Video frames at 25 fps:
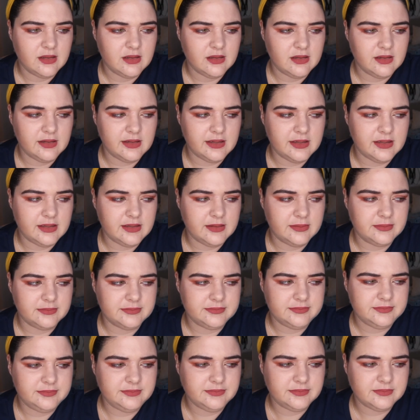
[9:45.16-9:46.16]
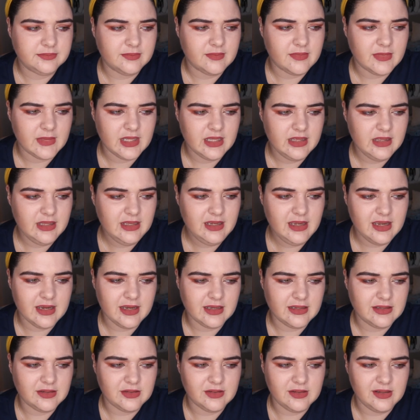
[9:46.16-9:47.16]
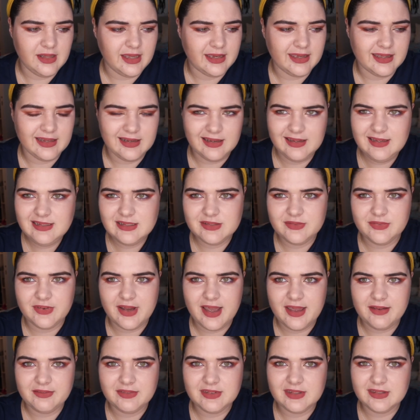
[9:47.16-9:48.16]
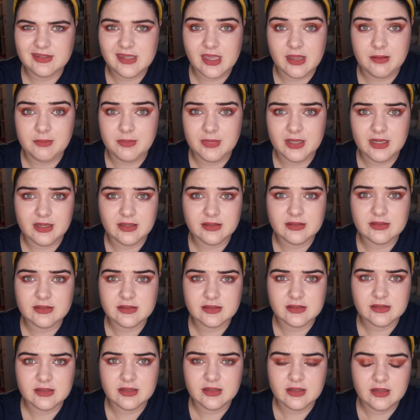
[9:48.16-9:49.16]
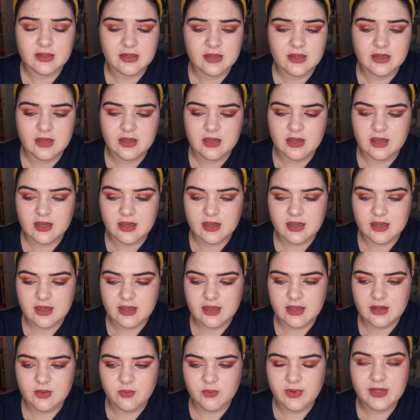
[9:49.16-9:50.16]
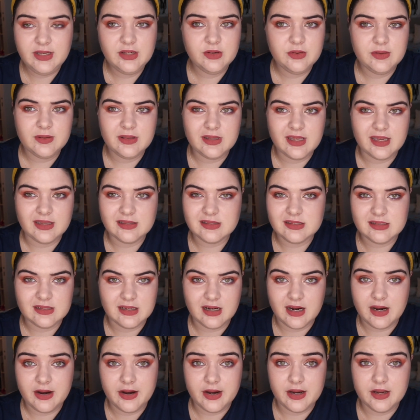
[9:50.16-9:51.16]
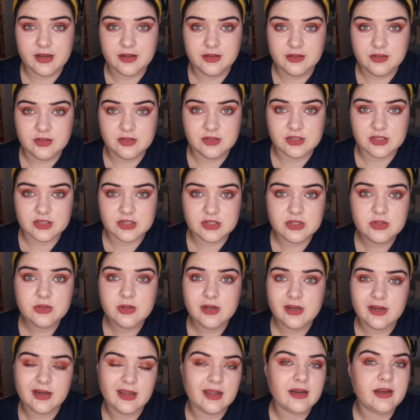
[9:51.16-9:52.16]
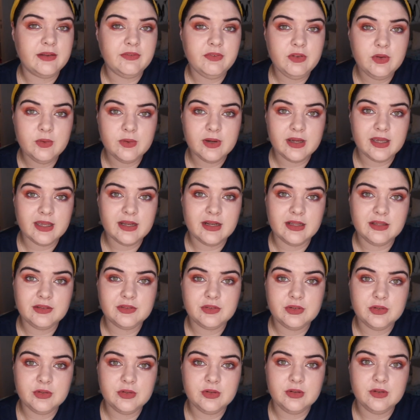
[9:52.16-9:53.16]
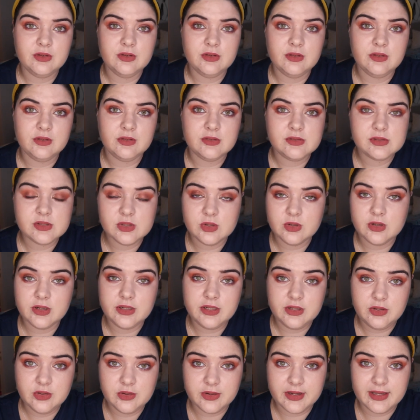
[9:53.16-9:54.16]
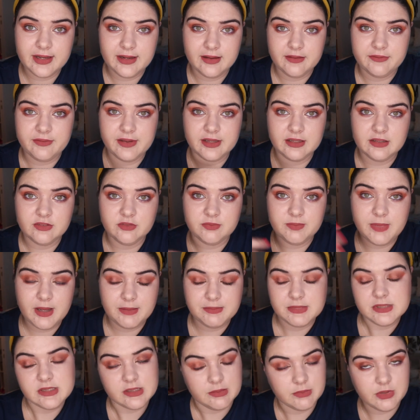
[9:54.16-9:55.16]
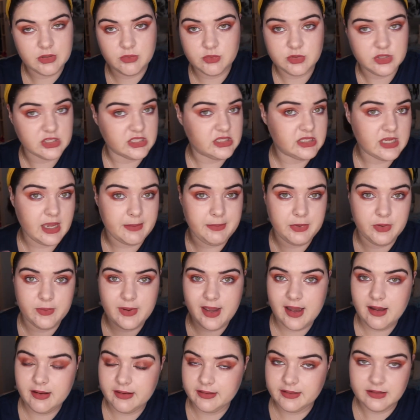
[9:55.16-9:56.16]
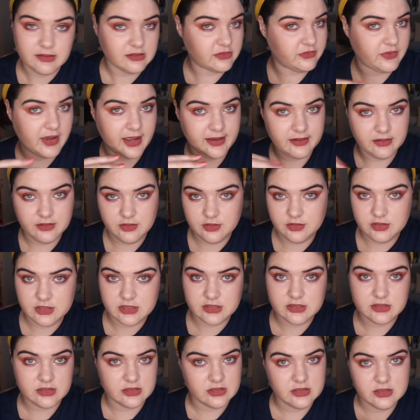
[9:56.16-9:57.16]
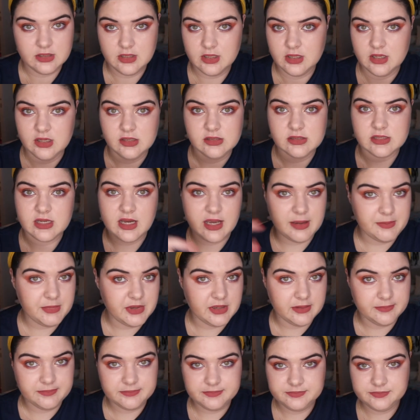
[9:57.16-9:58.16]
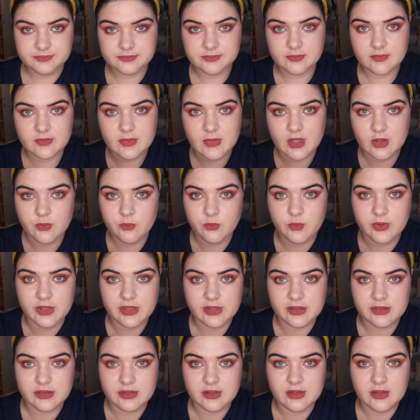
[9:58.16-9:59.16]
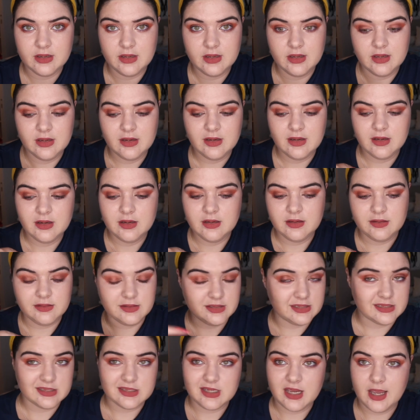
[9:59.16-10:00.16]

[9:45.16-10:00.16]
I think I can do like at least 5 to 10 minutes. When you're in that scenario, you just do it, and if you are getting too sore and you're not getting effective pumps, someone will just tap you out and it's fine. You just time it up and you